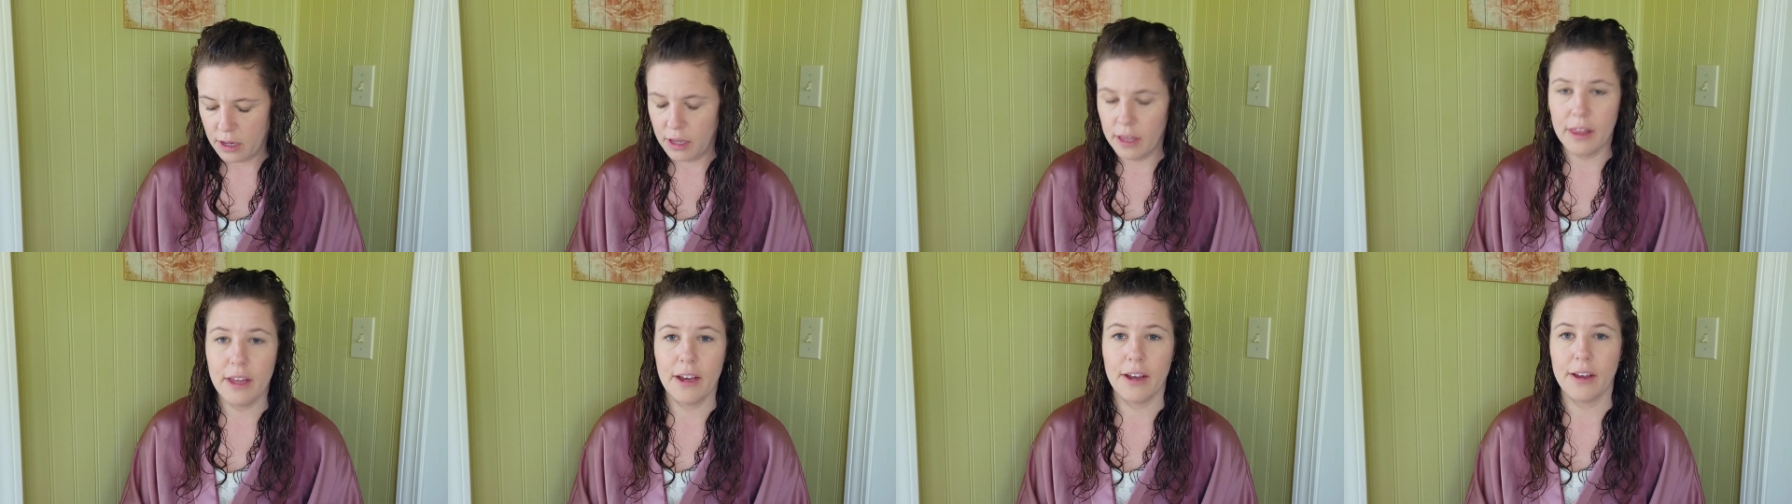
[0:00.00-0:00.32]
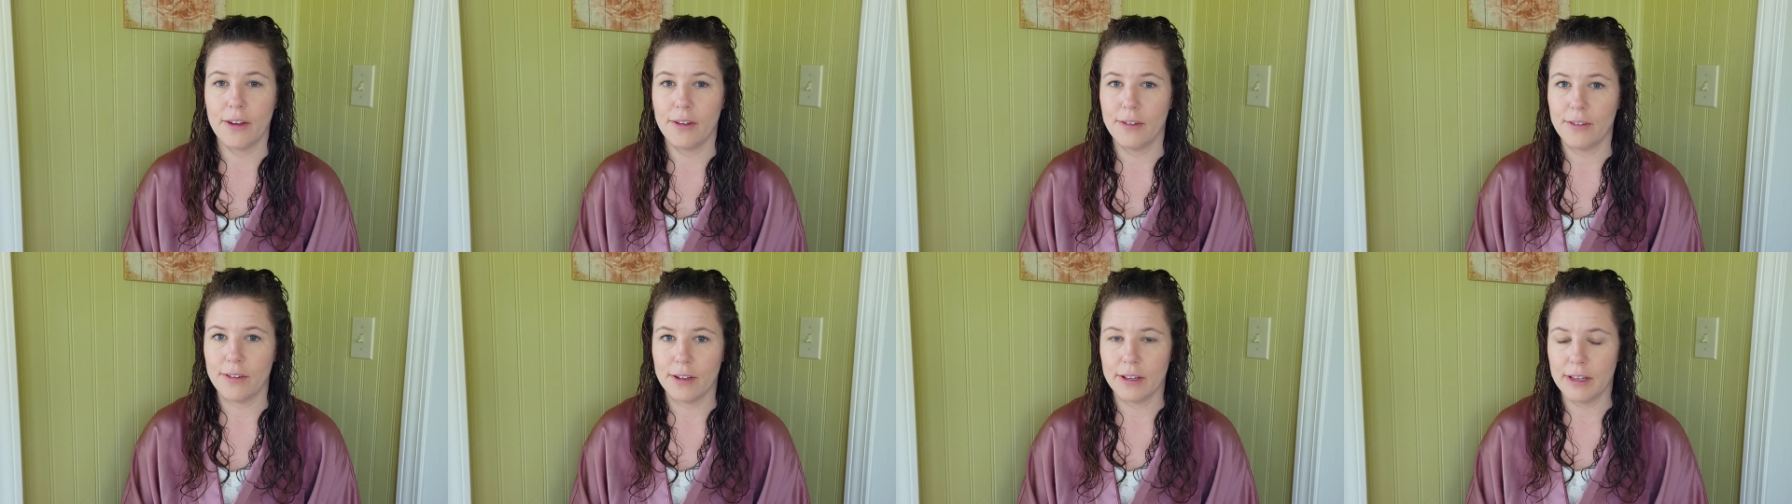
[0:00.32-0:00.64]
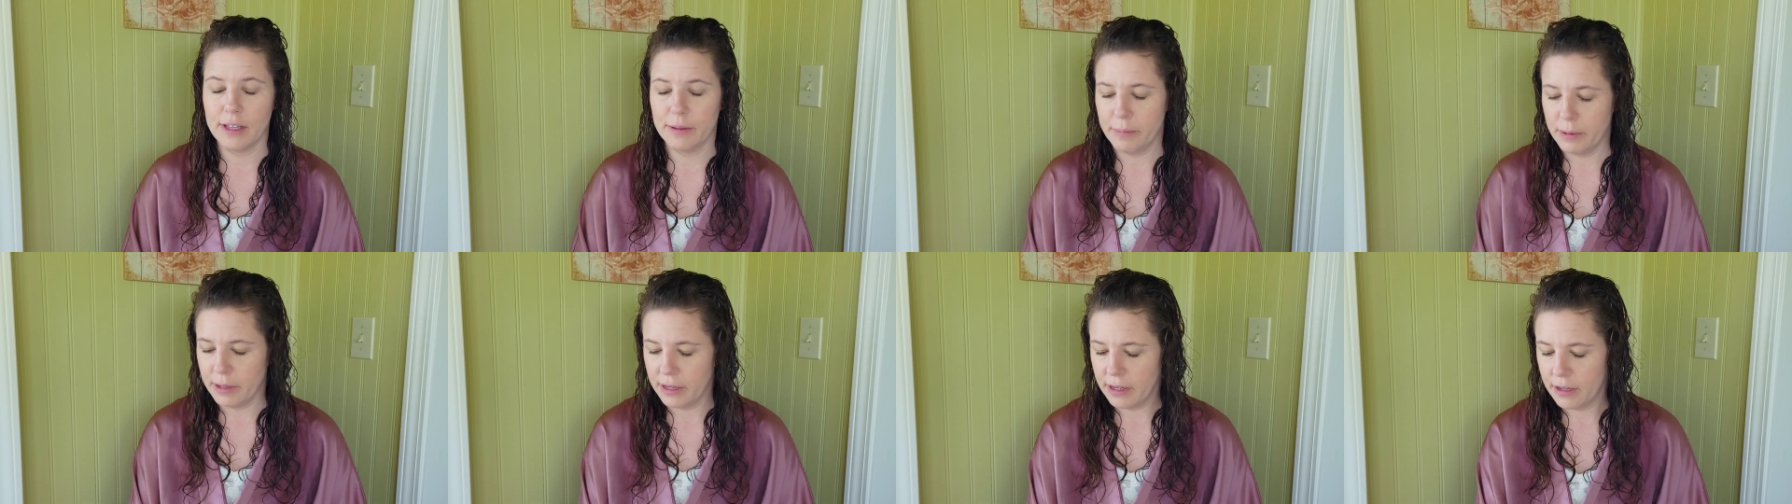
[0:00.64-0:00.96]
There goes a
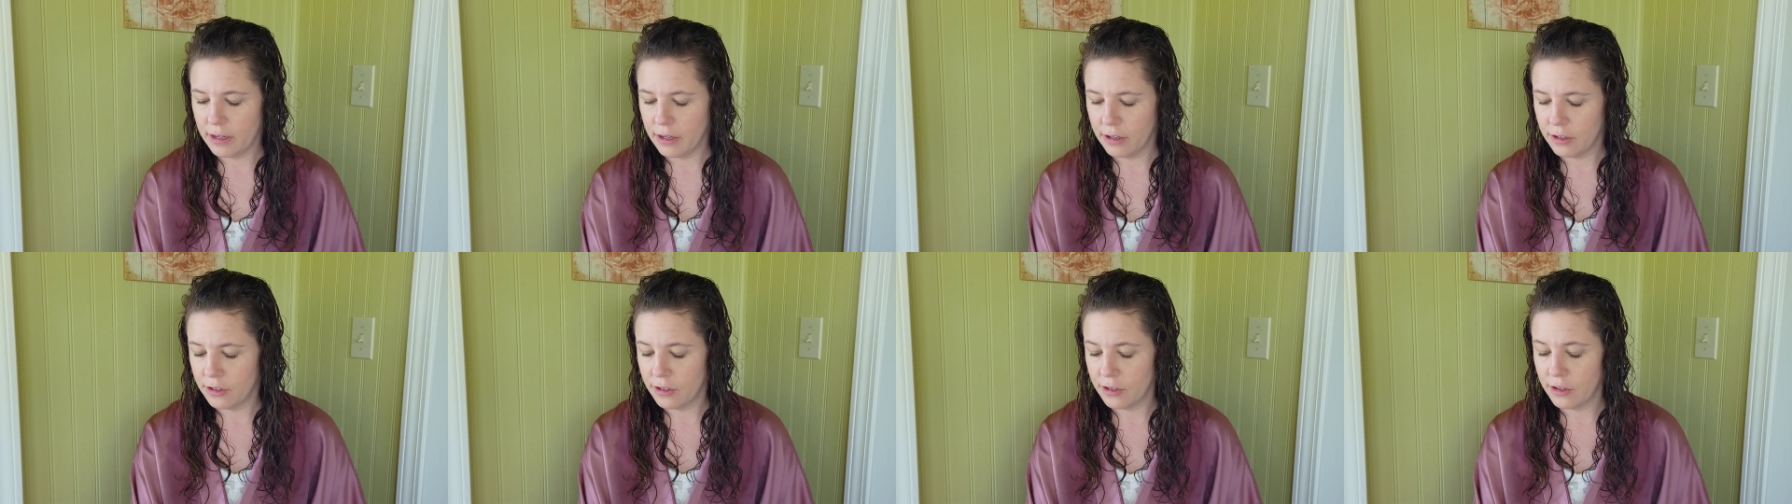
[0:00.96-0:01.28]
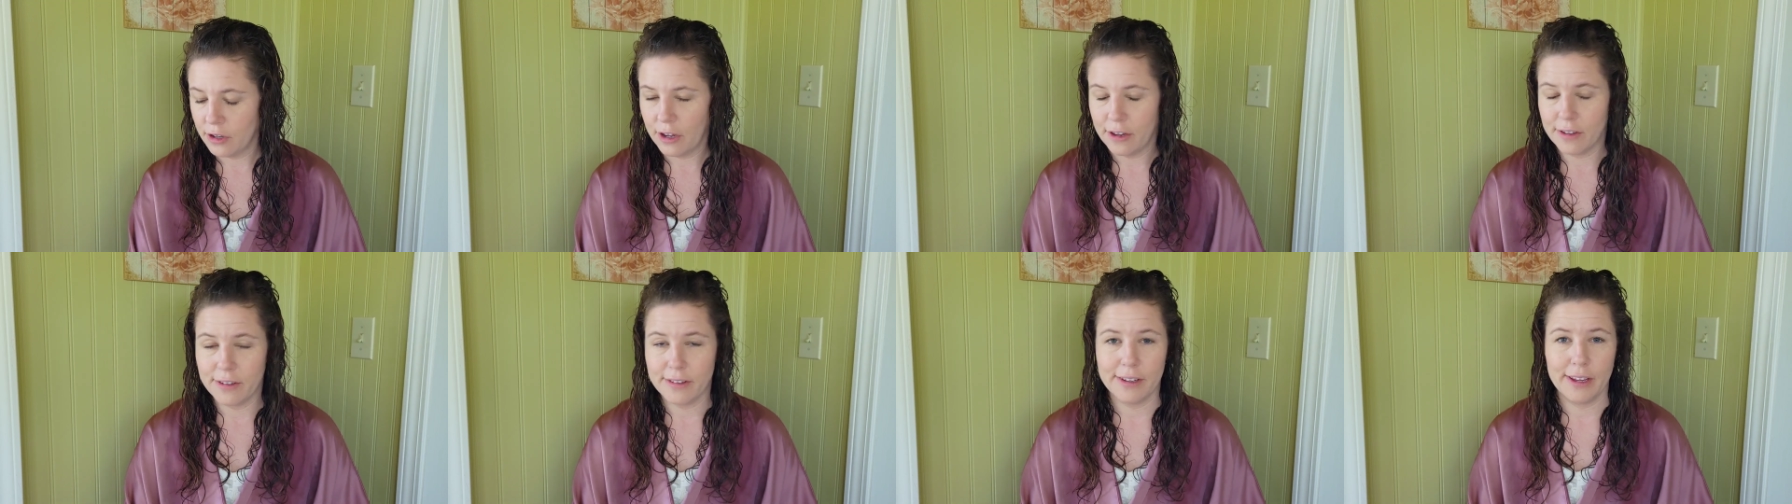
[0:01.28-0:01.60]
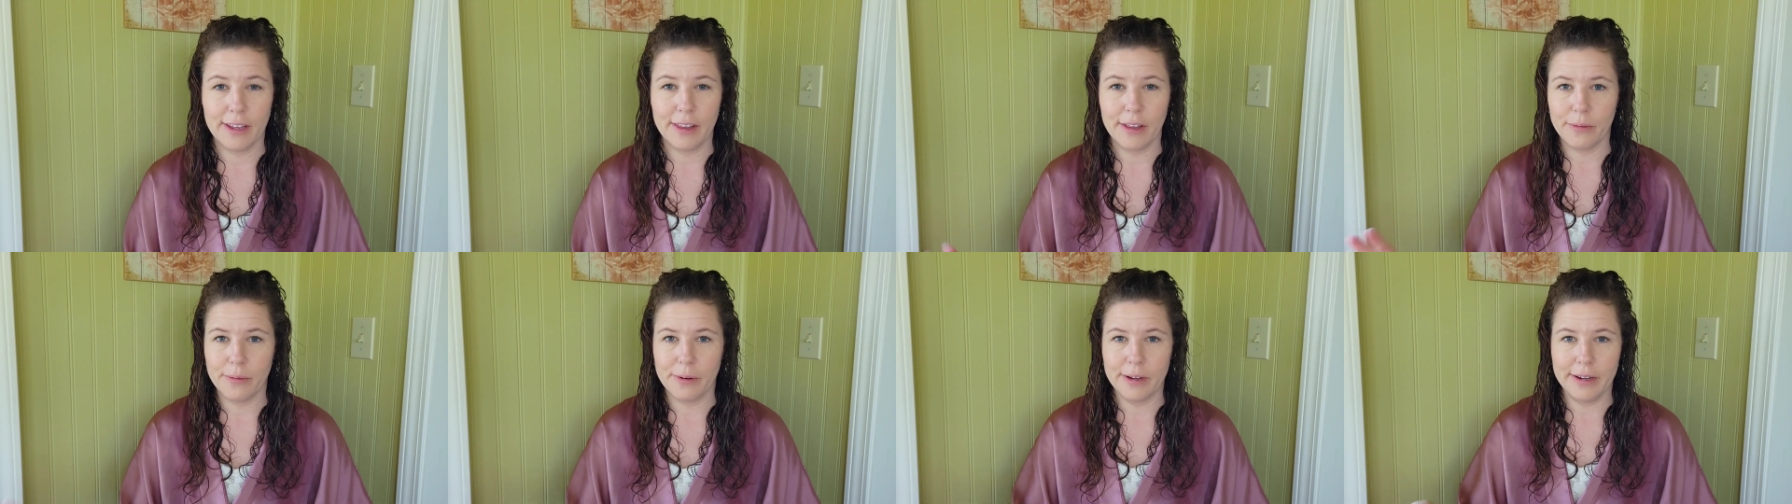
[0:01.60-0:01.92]
clippy. I'll just toss the
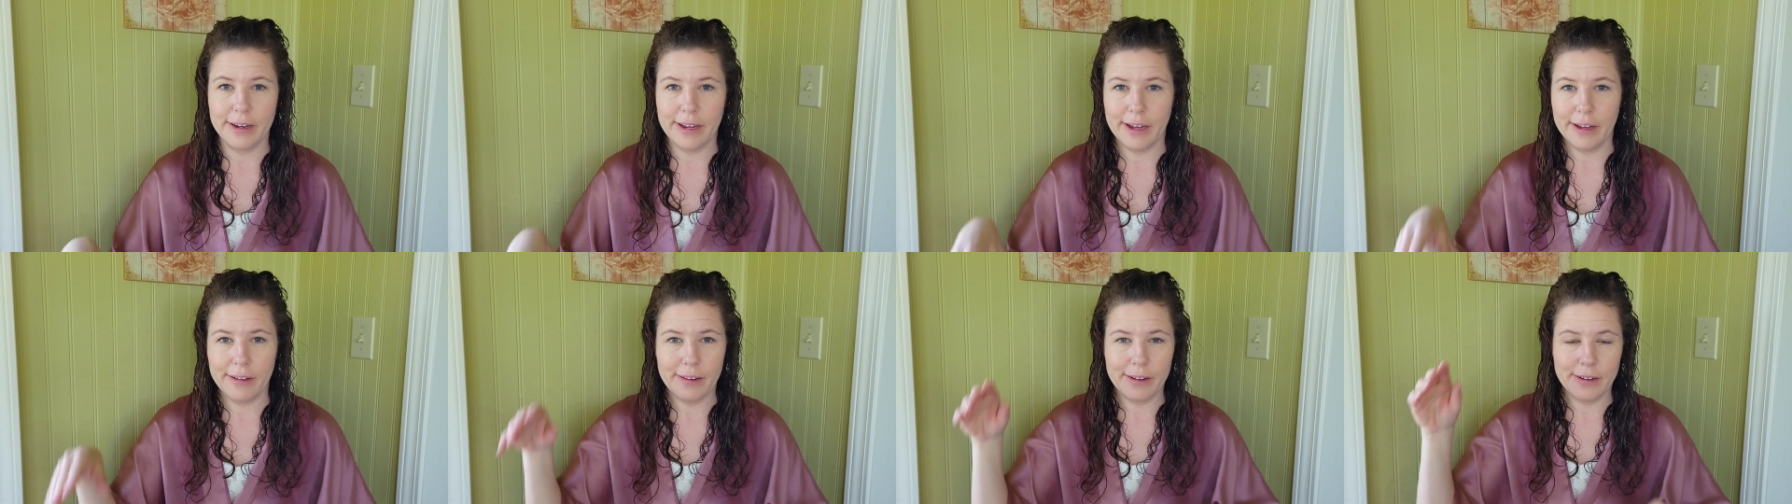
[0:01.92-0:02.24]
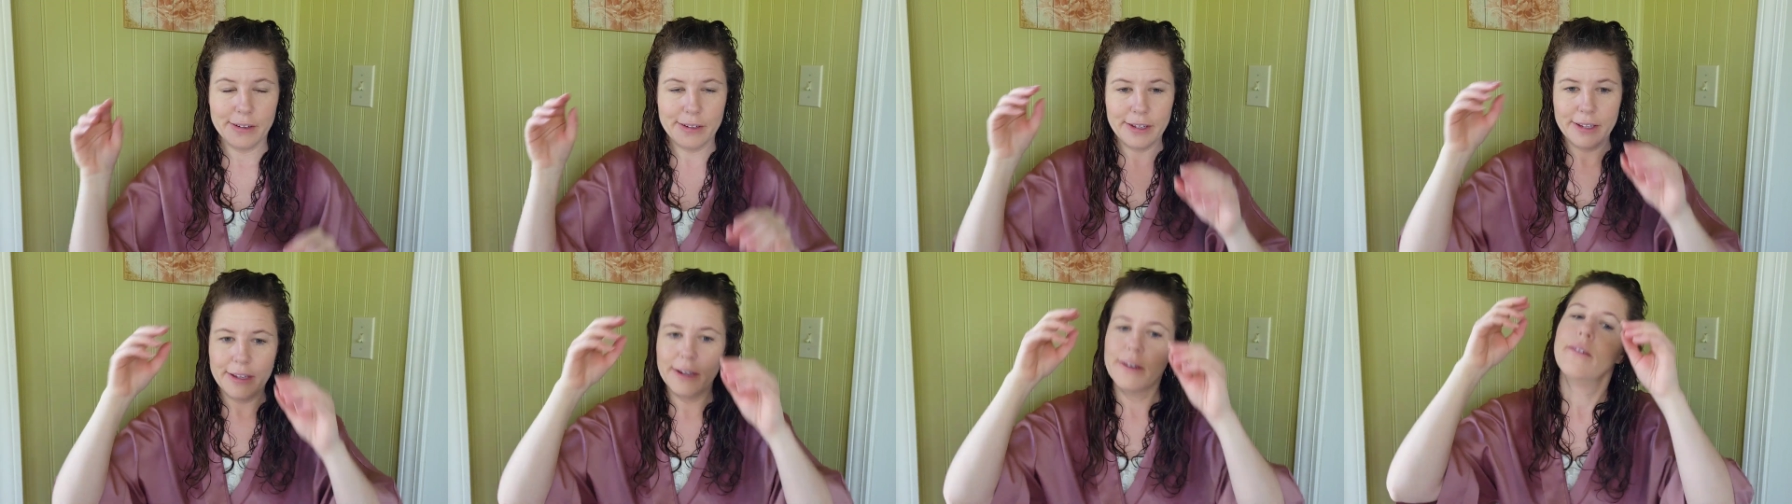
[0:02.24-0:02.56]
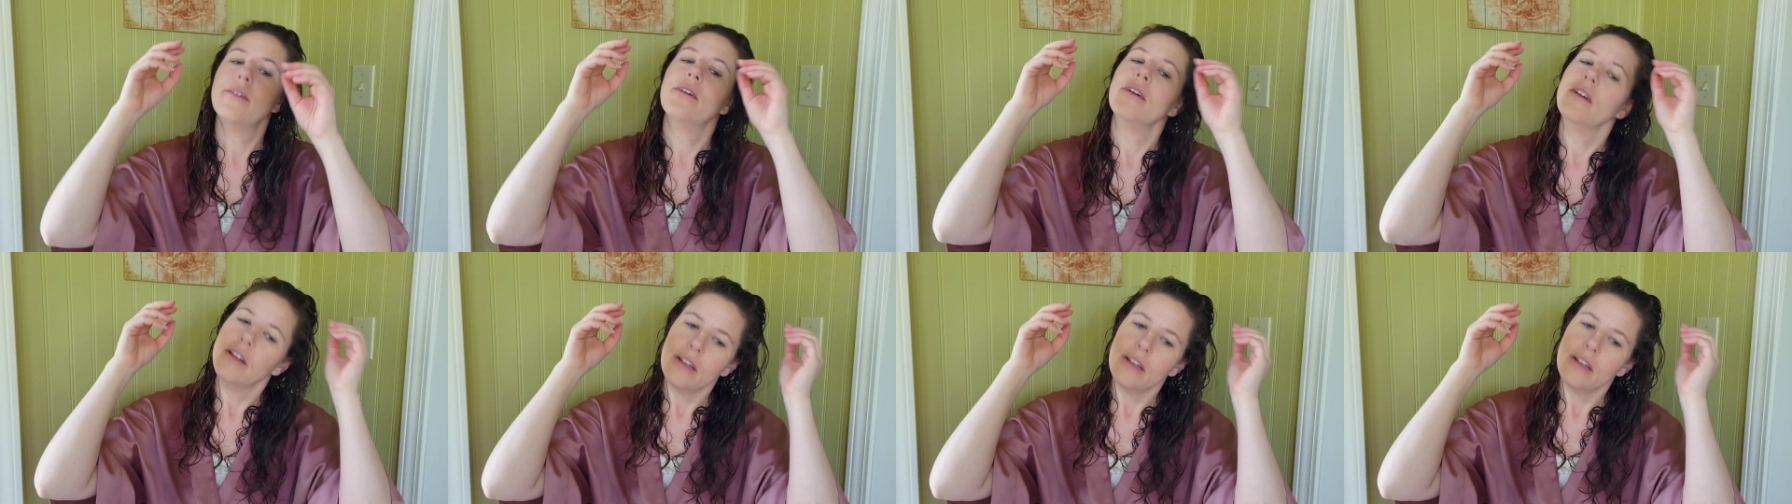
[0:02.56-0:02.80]
other one down there too.